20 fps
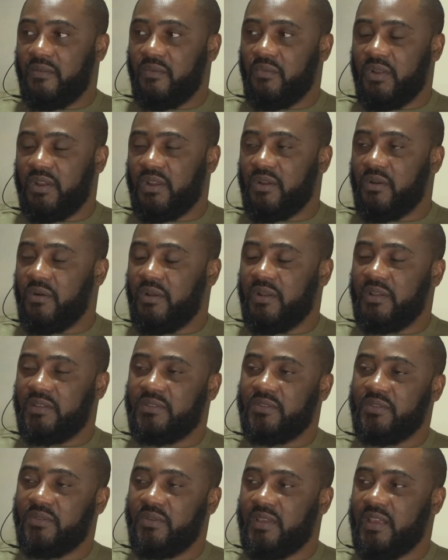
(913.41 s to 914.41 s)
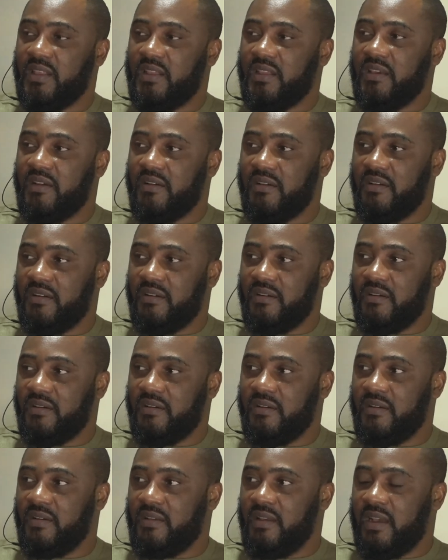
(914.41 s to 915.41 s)
what do you call it? You get
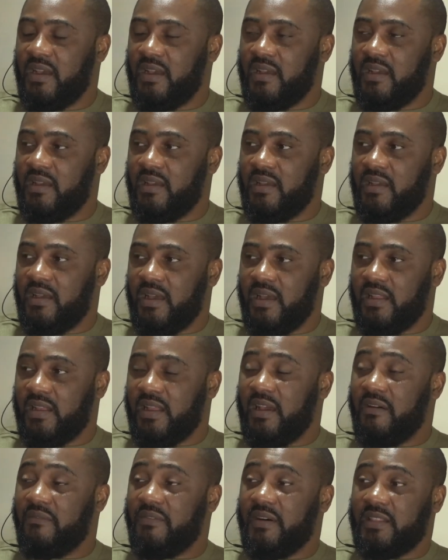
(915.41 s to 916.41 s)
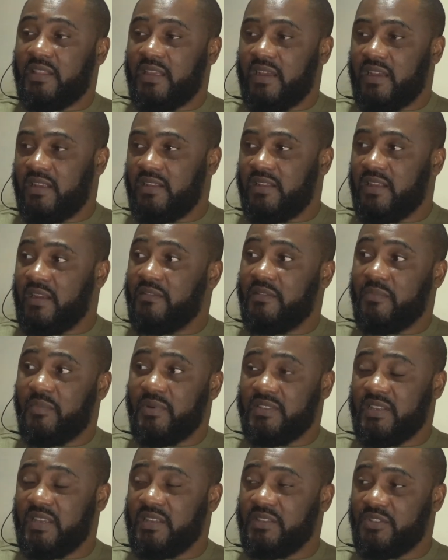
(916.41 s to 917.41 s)
an avatar that
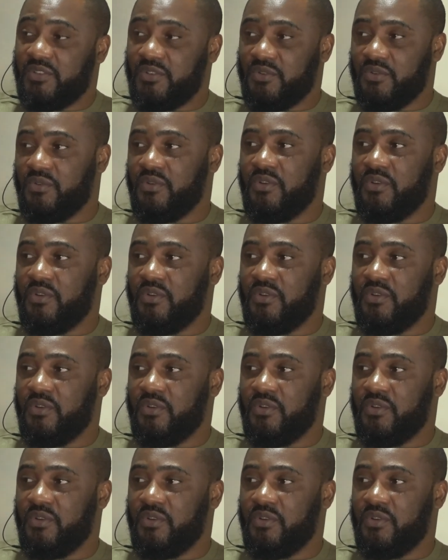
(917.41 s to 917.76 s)
represents you.